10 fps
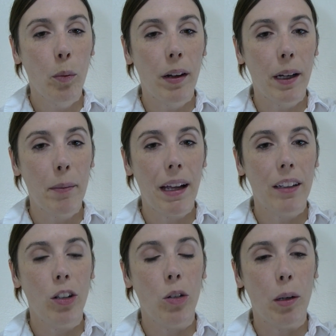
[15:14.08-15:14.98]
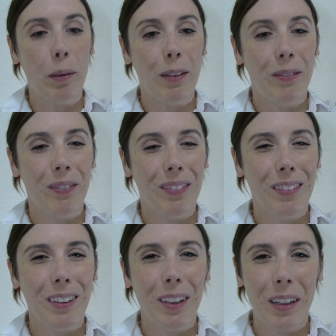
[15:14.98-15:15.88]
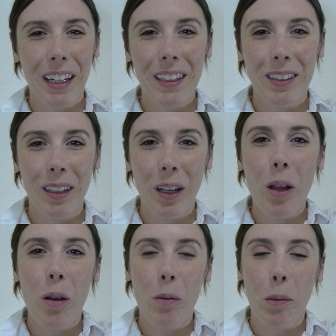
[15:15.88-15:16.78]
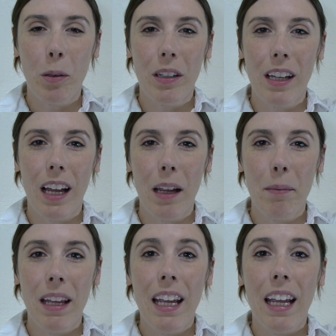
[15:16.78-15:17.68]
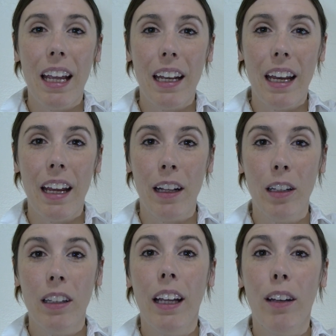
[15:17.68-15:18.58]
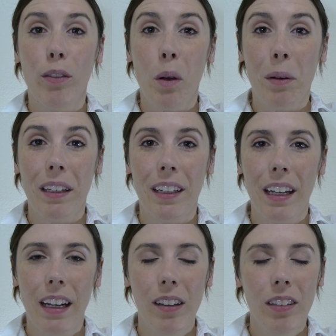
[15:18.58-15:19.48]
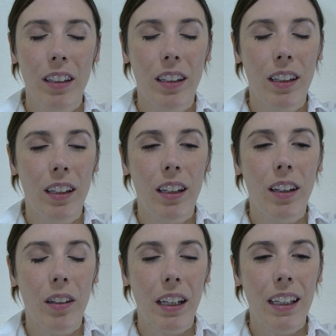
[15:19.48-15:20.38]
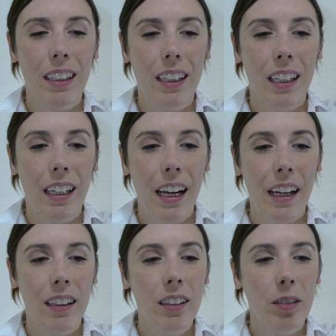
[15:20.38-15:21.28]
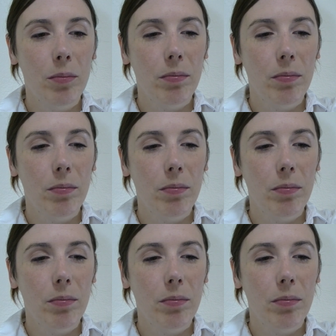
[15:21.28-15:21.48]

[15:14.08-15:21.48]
Bring it back to normal. Great. One more time. Inhale and forward and down. Okay. Inhale.